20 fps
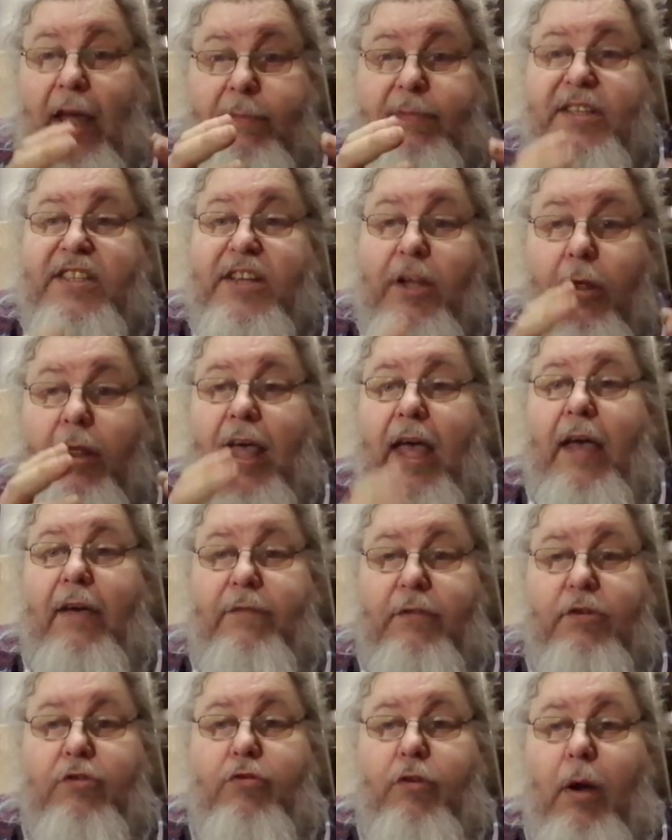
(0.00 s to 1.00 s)
I'm still
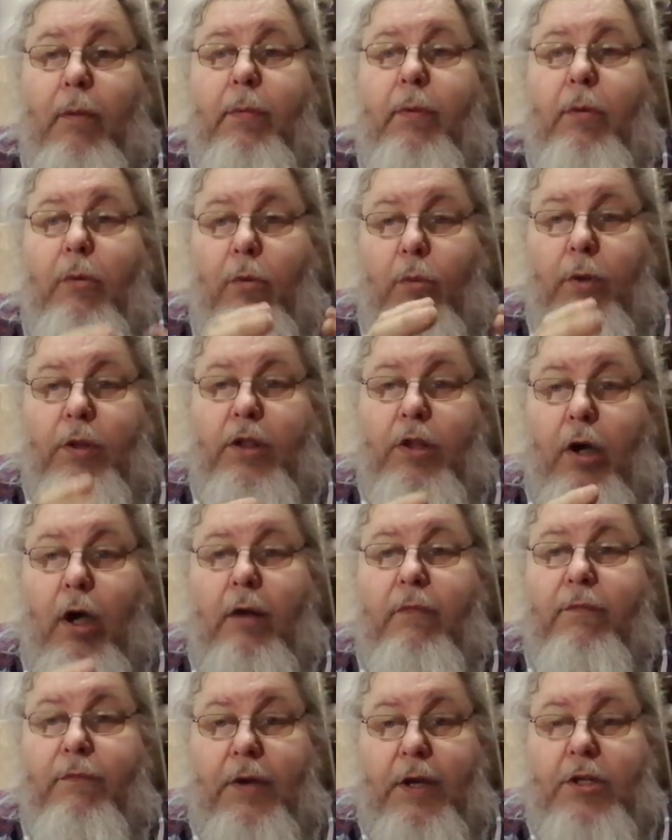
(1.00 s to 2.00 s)
having trouble with
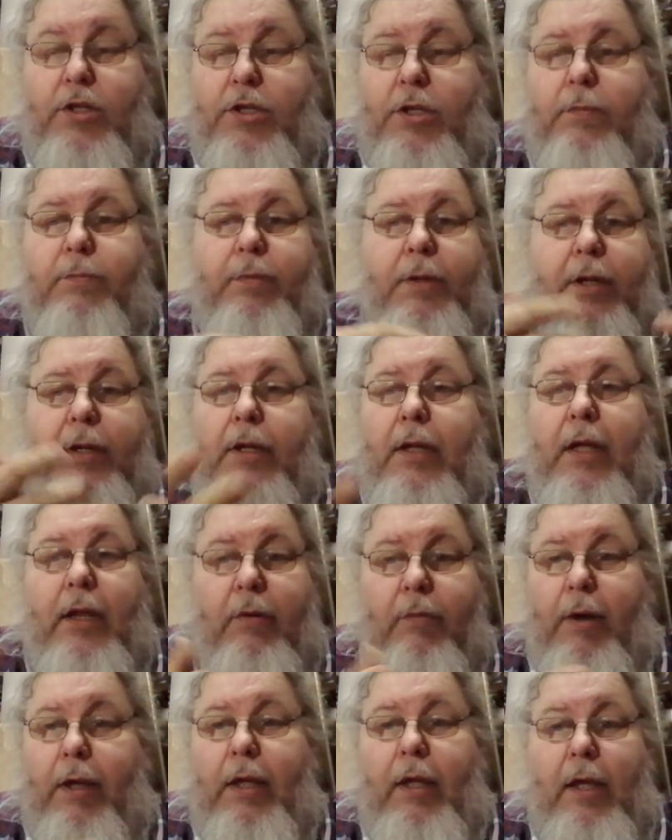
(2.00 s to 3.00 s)
nonfiction, but
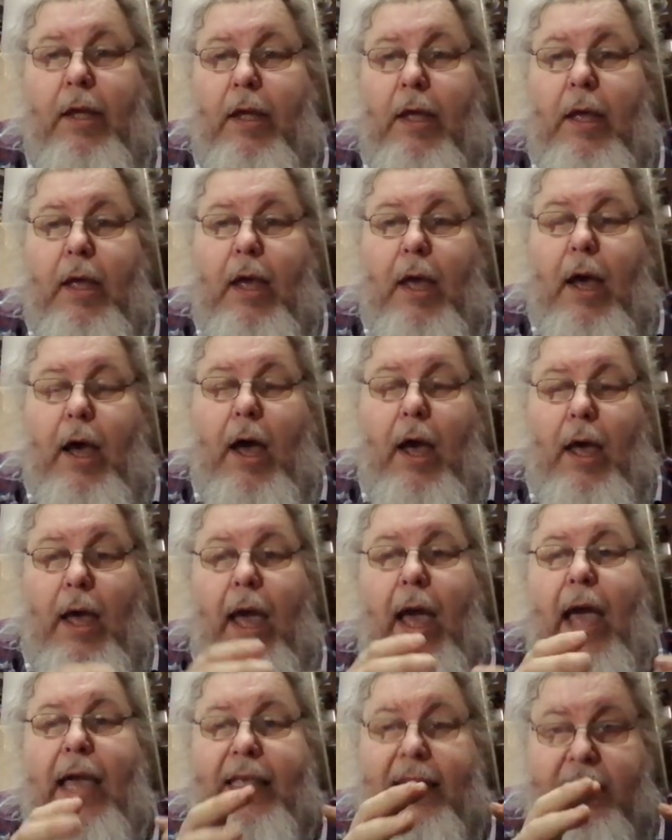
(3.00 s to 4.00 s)
anyway, uh,
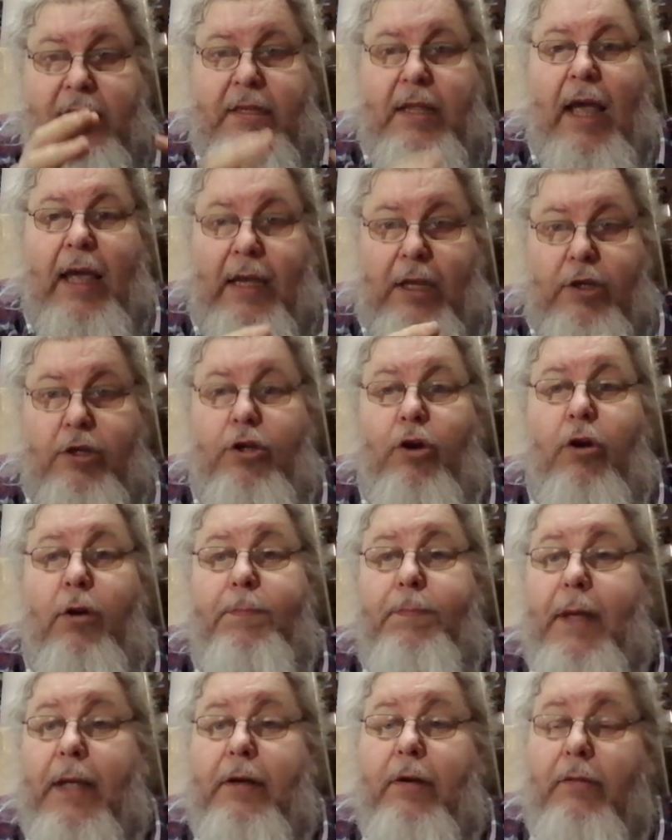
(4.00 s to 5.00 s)
I I can do
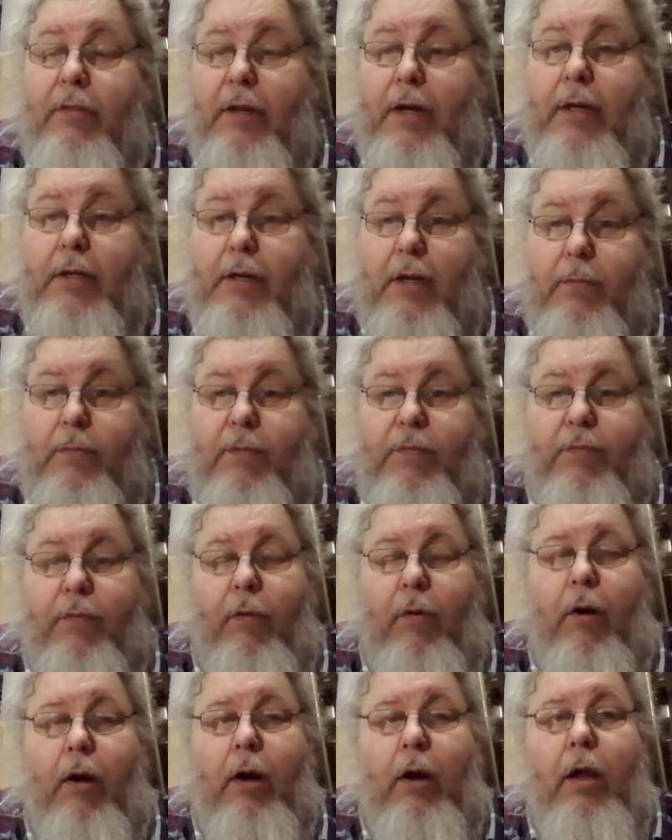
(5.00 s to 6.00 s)
it better than I did
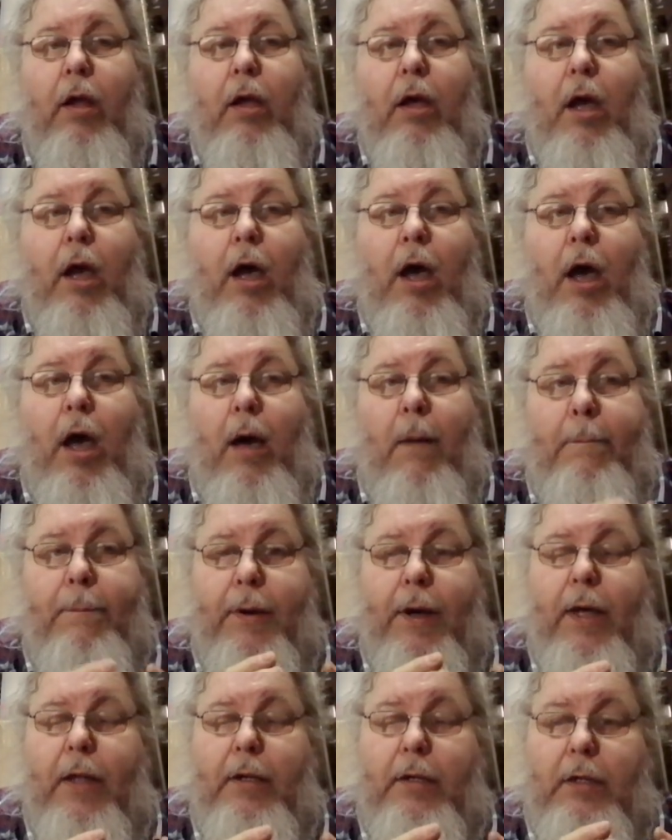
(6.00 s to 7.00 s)
before, uh,
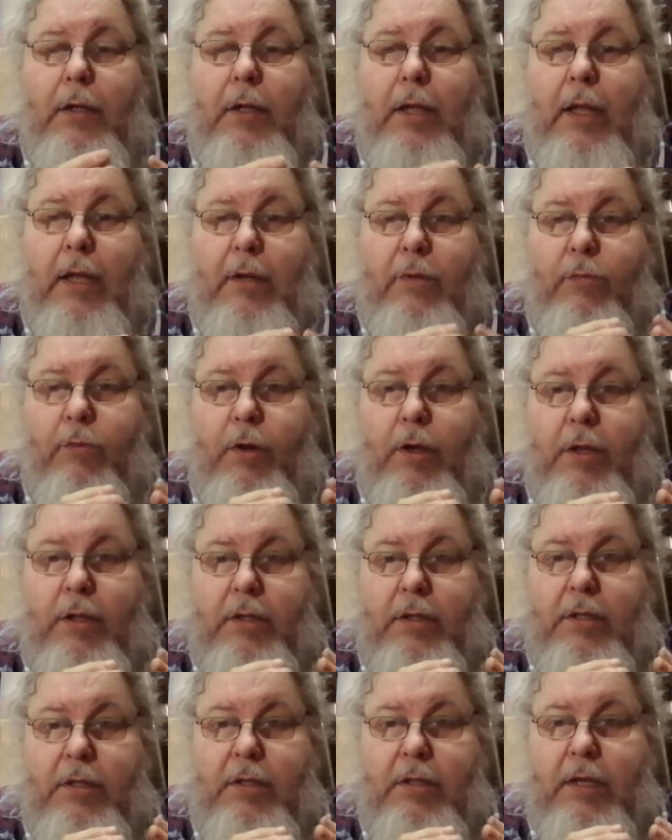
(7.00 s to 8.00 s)
but it
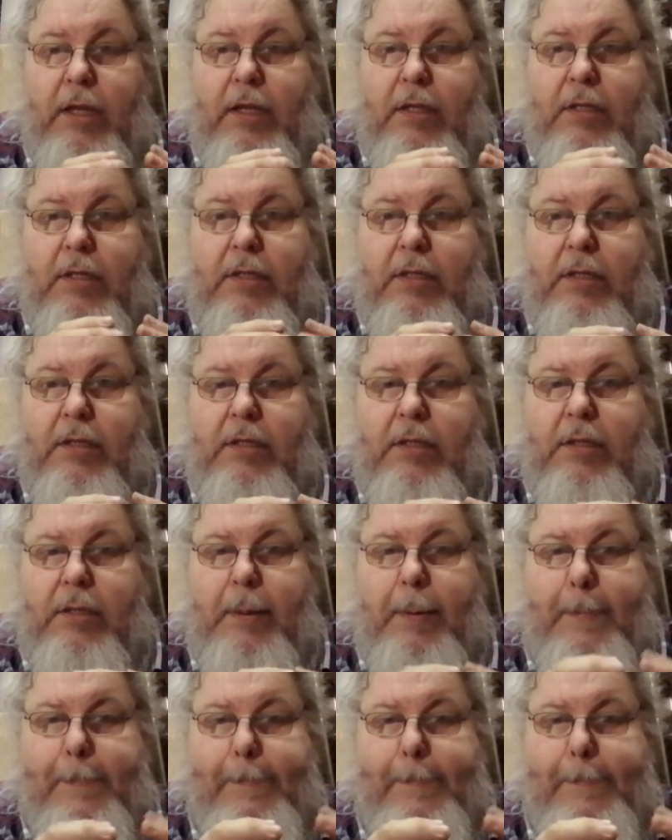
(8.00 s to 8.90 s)
was it's